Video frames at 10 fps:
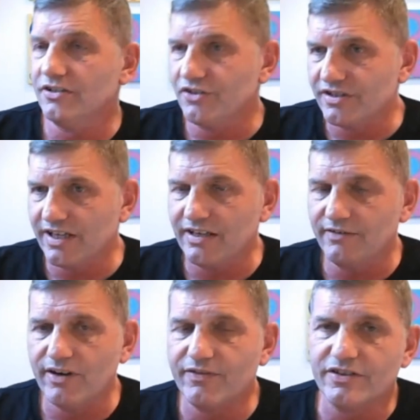And as you say,
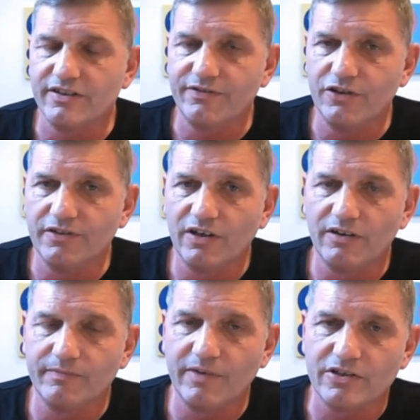you've referenced a few of
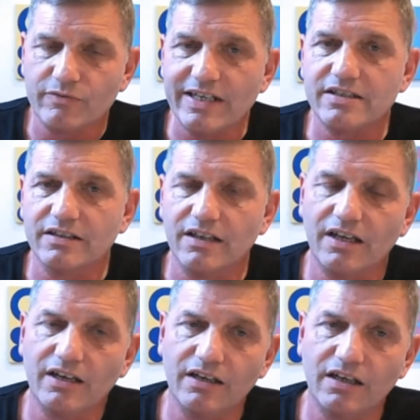our most recent
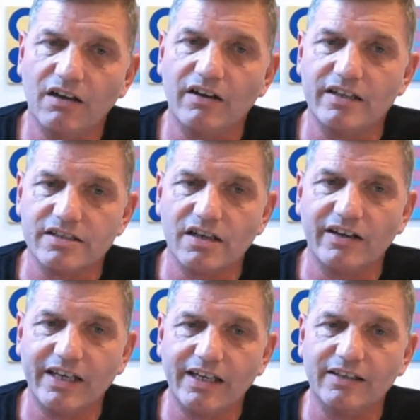client
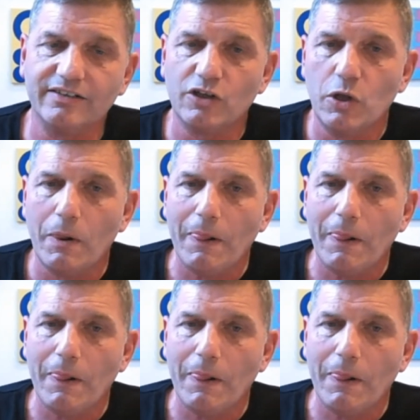signings.